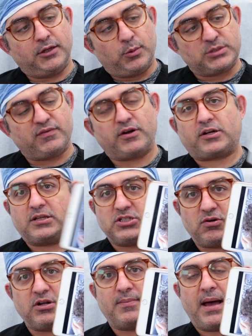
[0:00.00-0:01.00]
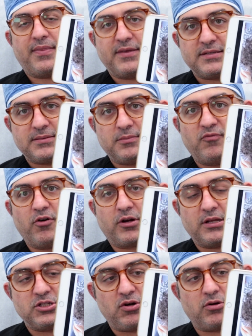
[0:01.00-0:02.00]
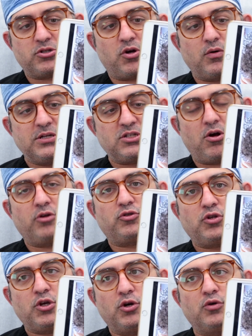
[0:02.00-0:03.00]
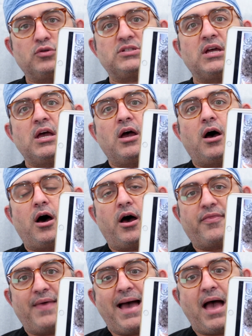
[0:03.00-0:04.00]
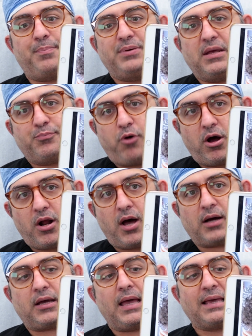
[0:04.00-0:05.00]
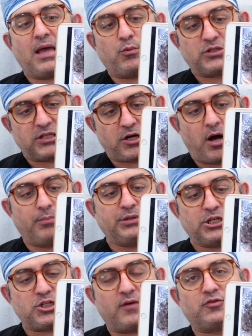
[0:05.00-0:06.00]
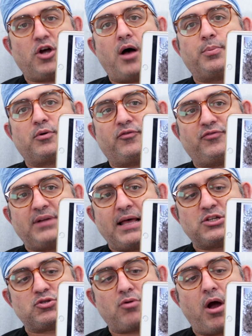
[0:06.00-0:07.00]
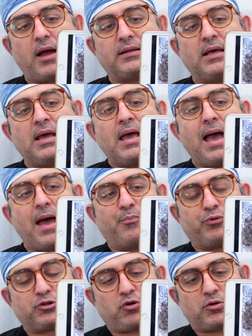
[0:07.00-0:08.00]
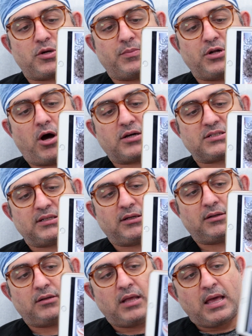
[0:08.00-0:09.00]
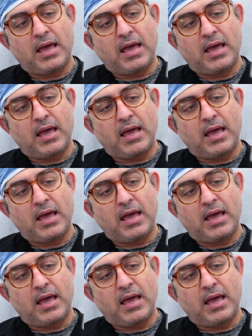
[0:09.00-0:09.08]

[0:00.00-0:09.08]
he was very concerned about this, very concerned. So he started to use uh, the Happy Head product, again, which is a combination of topical finasteride and prescription minoxidil.